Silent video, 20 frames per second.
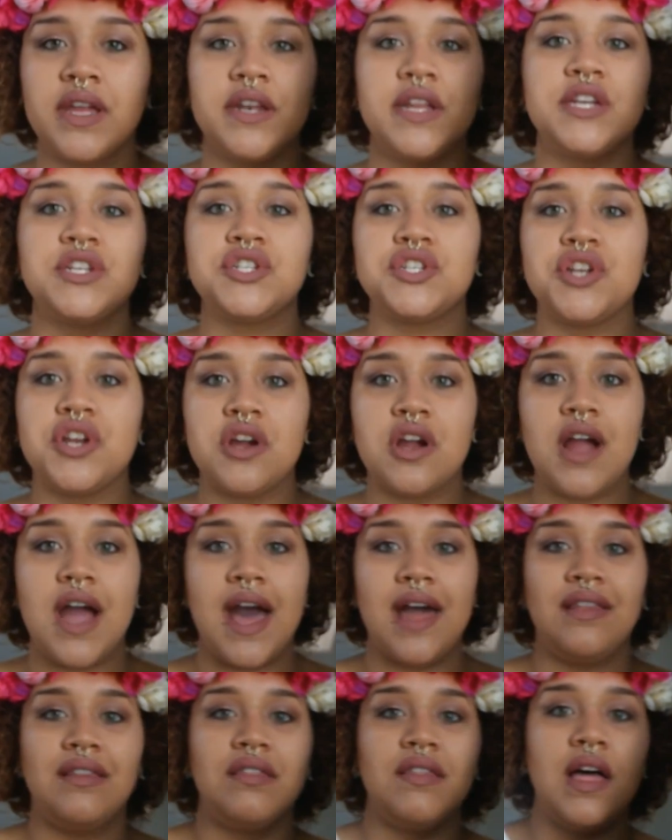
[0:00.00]
conditioner,
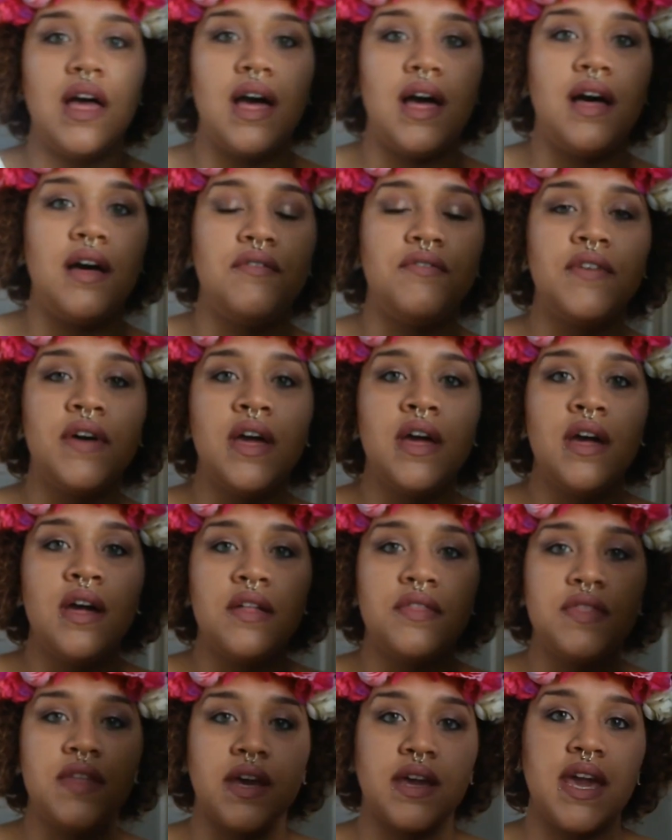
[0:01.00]
I love
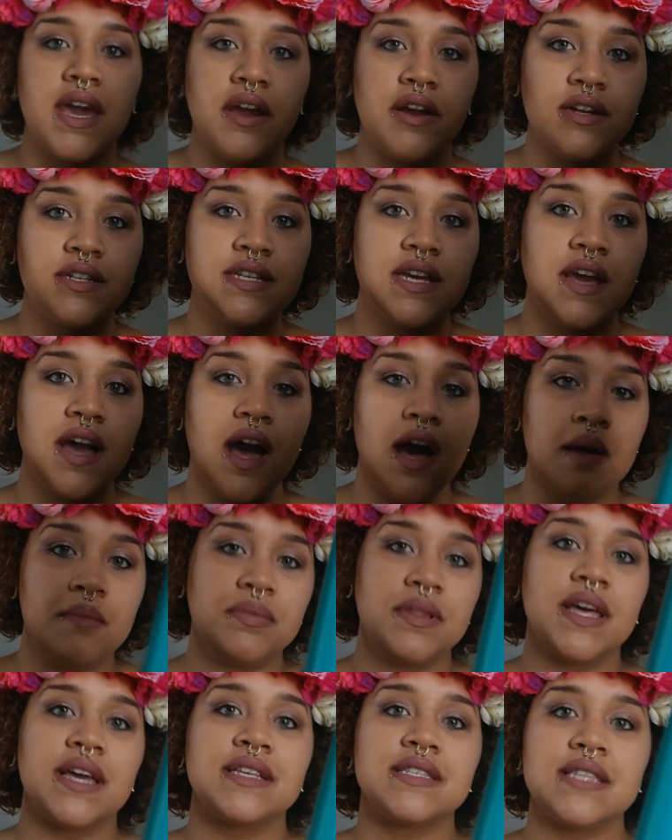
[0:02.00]
the Keratin
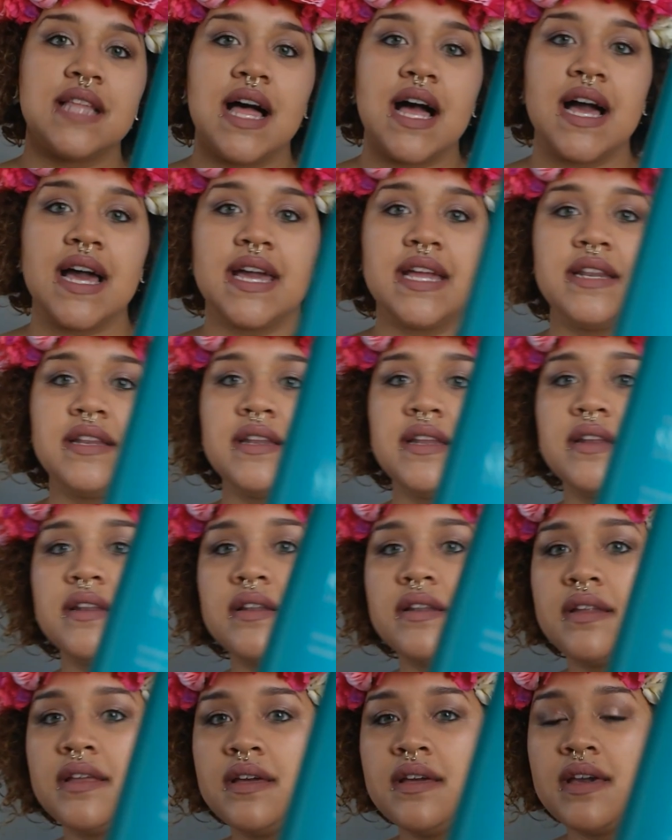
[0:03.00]
Complex line.
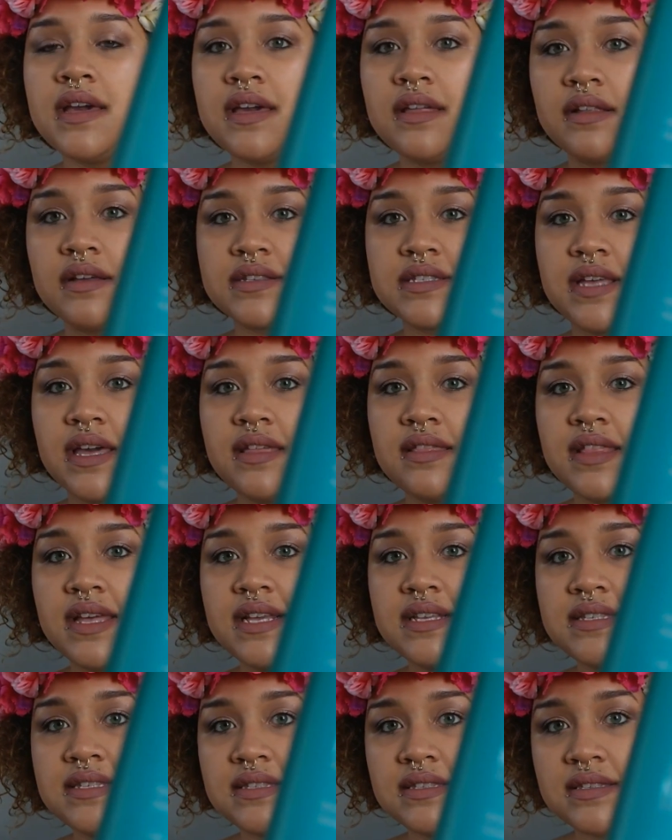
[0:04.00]
It looks like
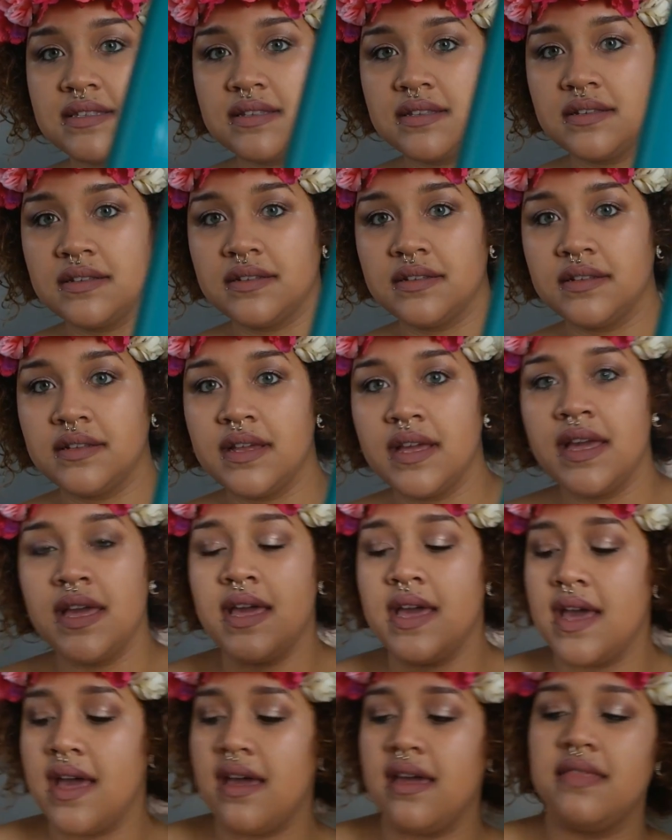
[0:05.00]
this.
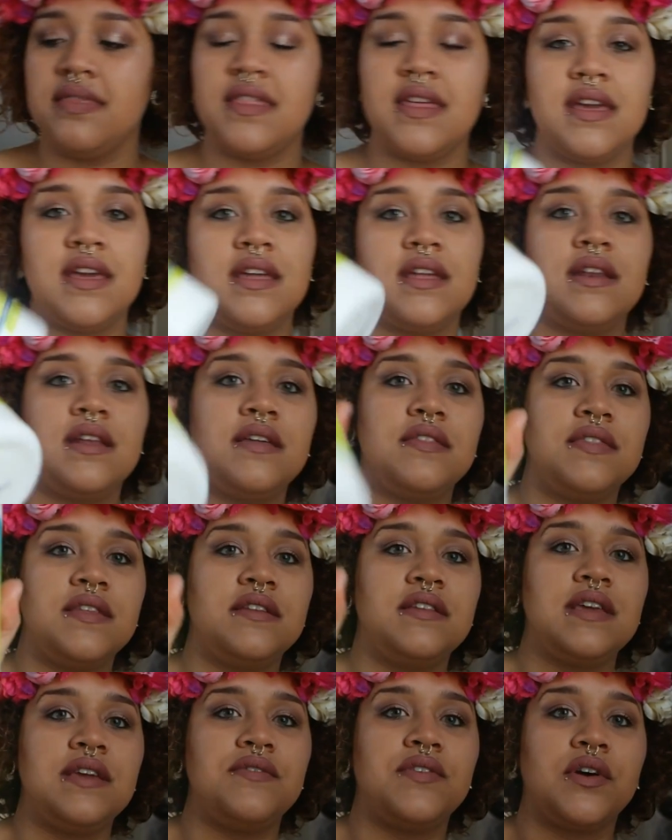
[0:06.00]
And then the
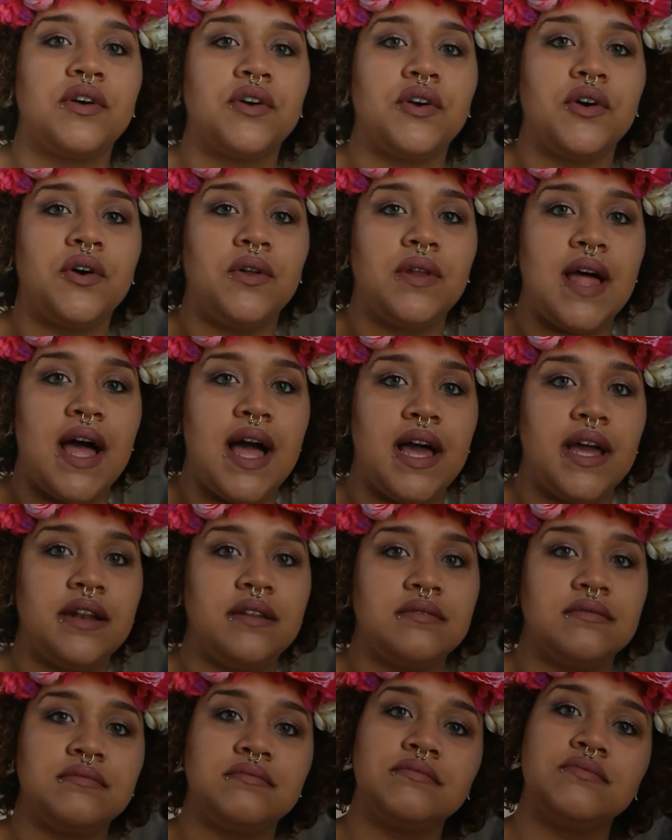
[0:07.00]
Diva Curl
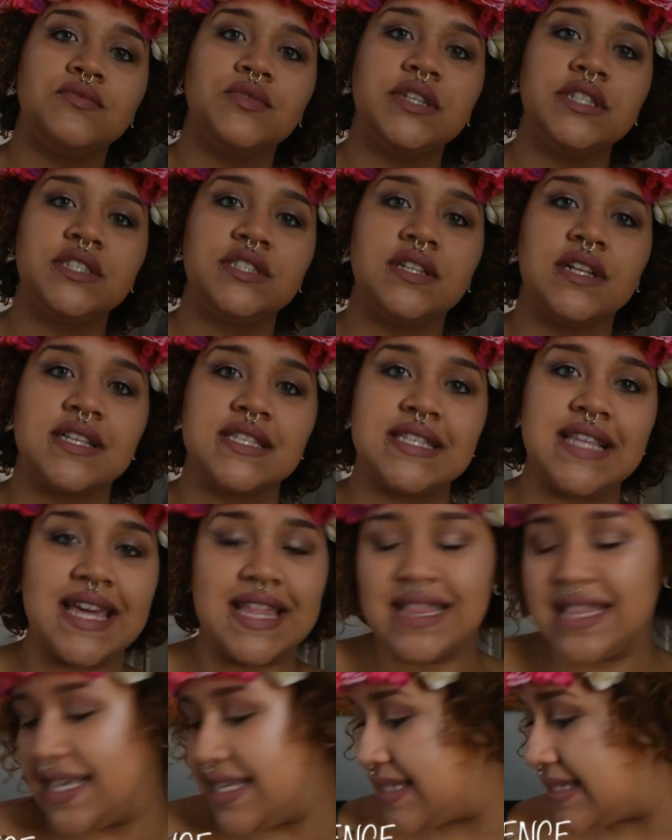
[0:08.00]
line, which looks
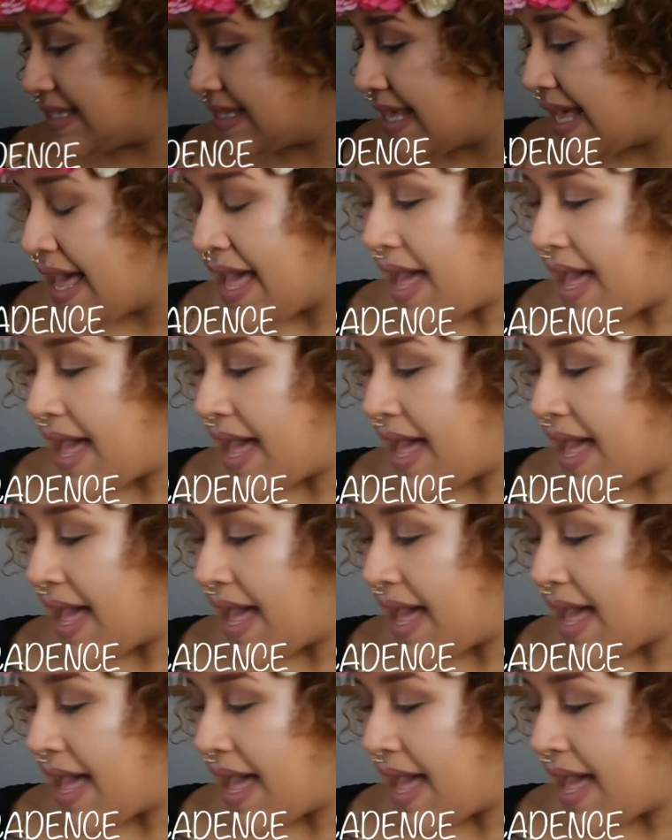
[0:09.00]
like this.